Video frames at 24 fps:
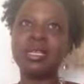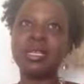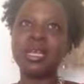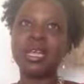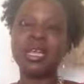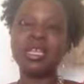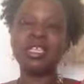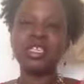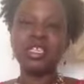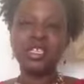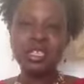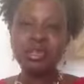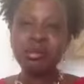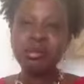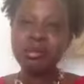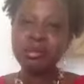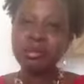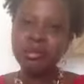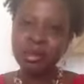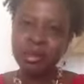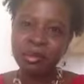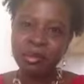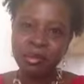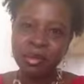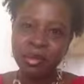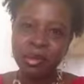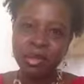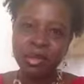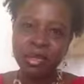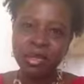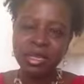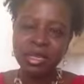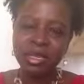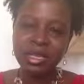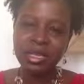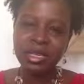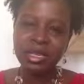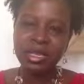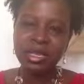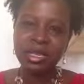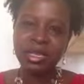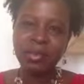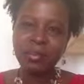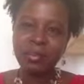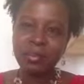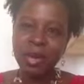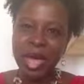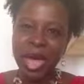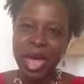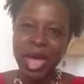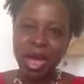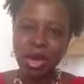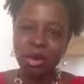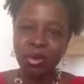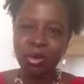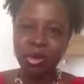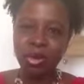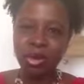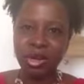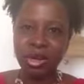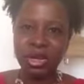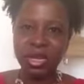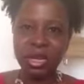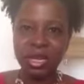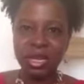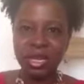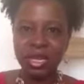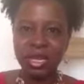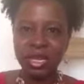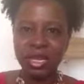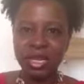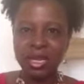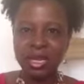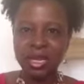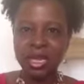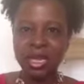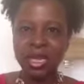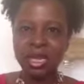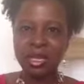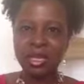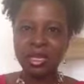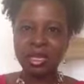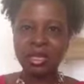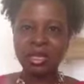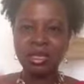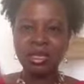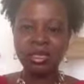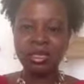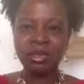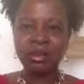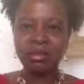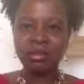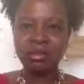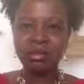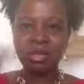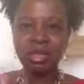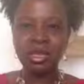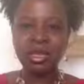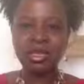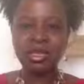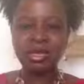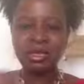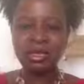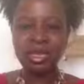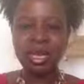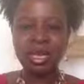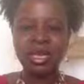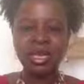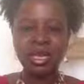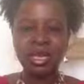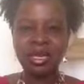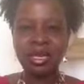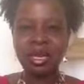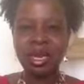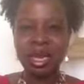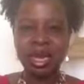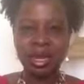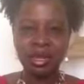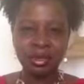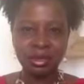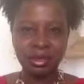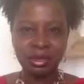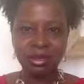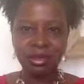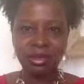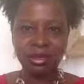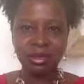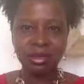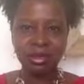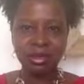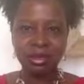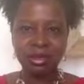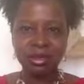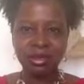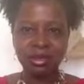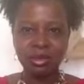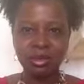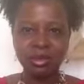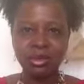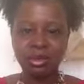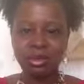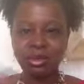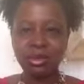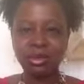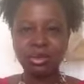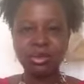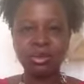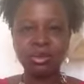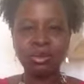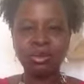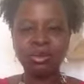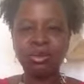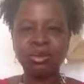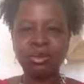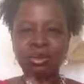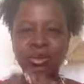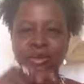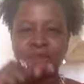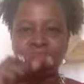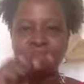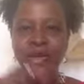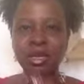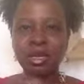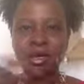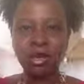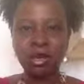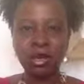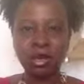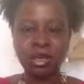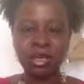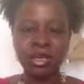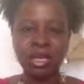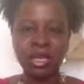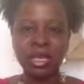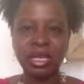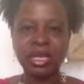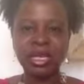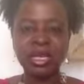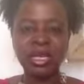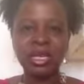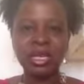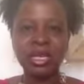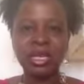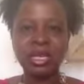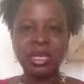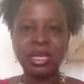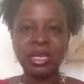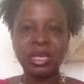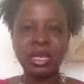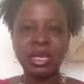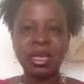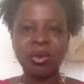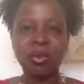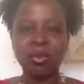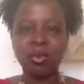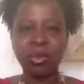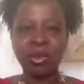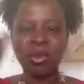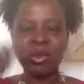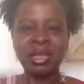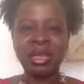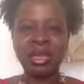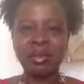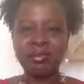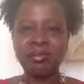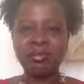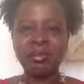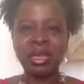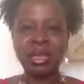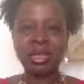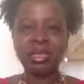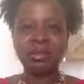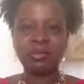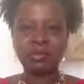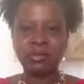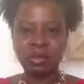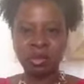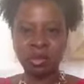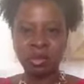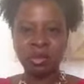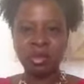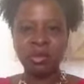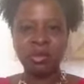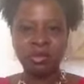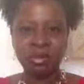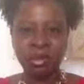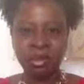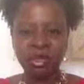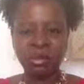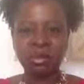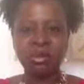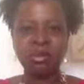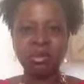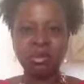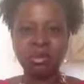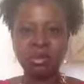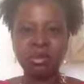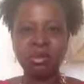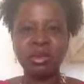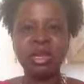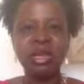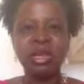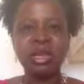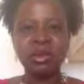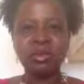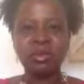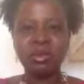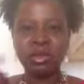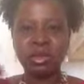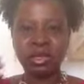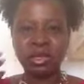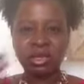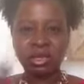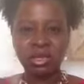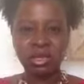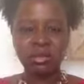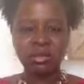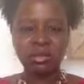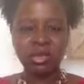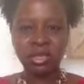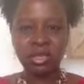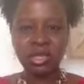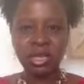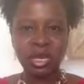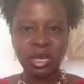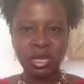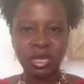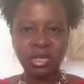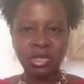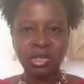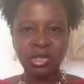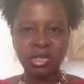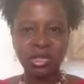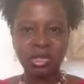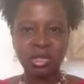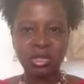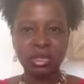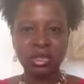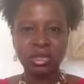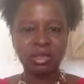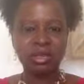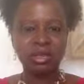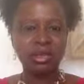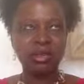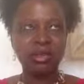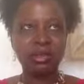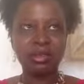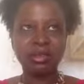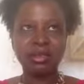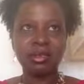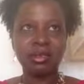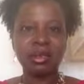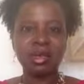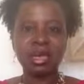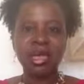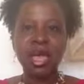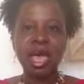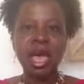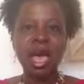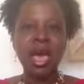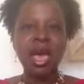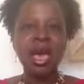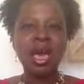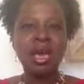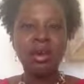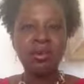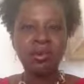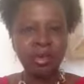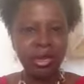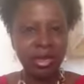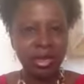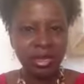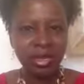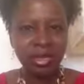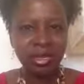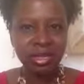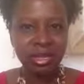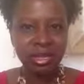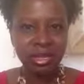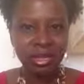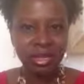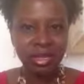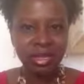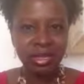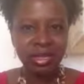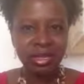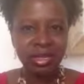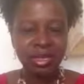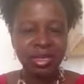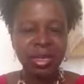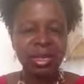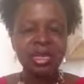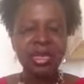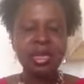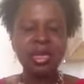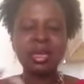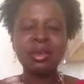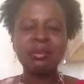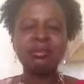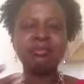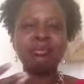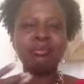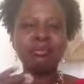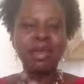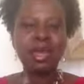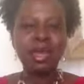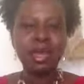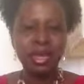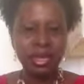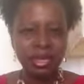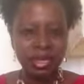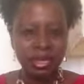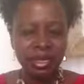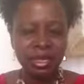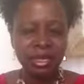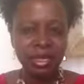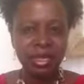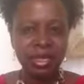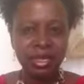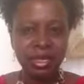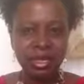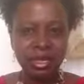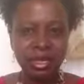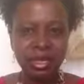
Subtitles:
And she remembered the power in me saying yes to my calling and what that meant for the people in the room, because she was touched. Amazing. Amazing.